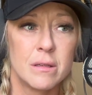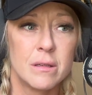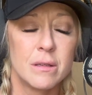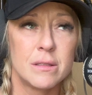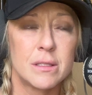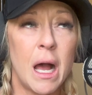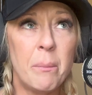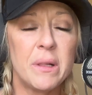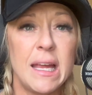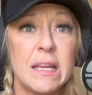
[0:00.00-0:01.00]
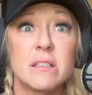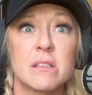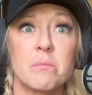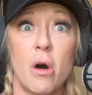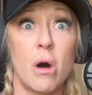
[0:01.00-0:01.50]
Stop playing
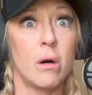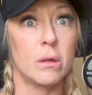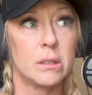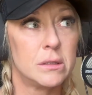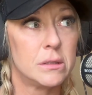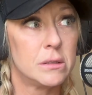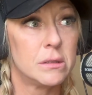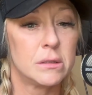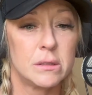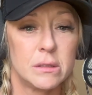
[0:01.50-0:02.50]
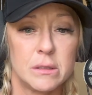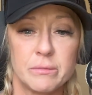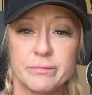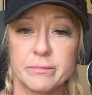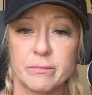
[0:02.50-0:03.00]
small.
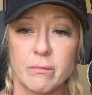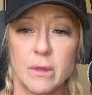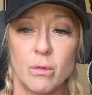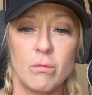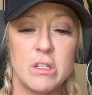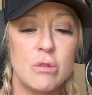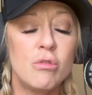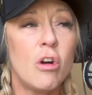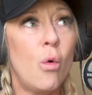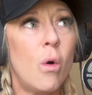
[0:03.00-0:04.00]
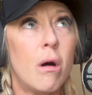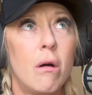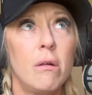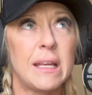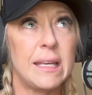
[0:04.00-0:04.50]
When you go
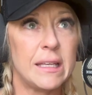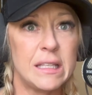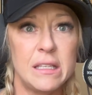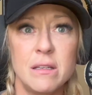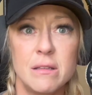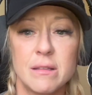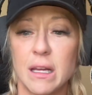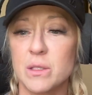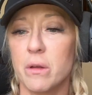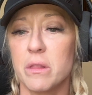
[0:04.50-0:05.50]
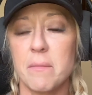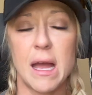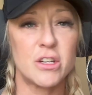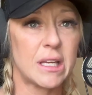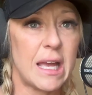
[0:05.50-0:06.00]
all in, that's where the
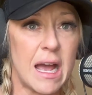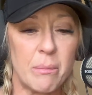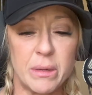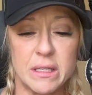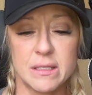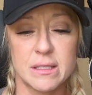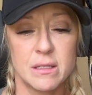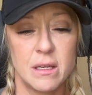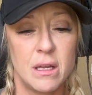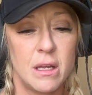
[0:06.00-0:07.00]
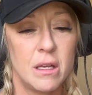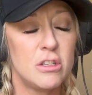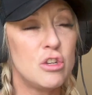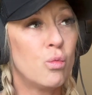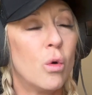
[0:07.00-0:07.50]
magic happens.
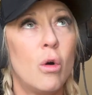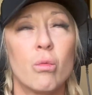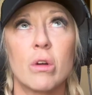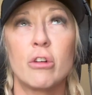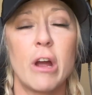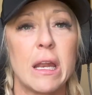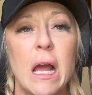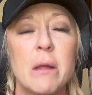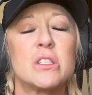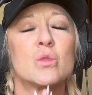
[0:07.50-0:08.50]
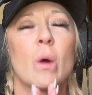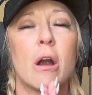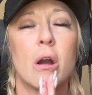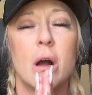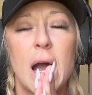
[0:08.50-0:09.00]
You won't regret it. I
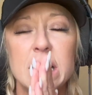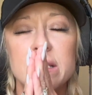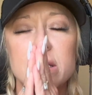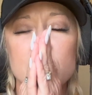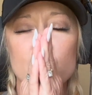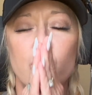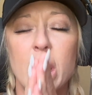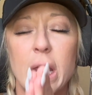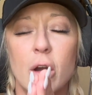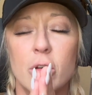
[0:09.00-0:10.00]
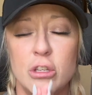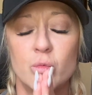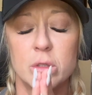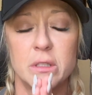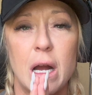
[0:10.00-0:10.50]
swear. I swear you
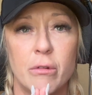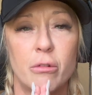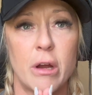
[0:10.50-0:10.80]
will not regret